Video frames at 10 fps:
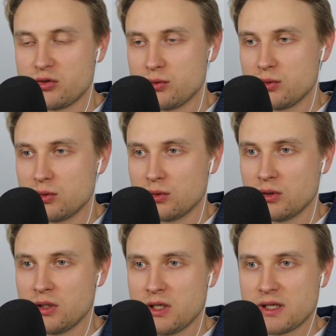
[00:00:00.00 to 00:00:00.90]

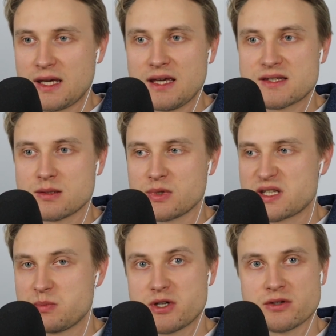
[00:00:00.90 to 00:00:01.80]
to gain some
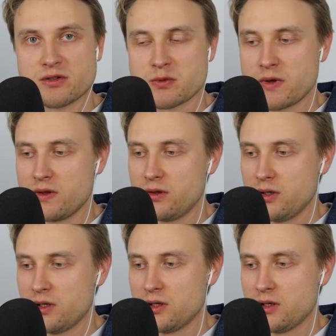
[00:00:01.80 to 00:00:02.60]
experience with it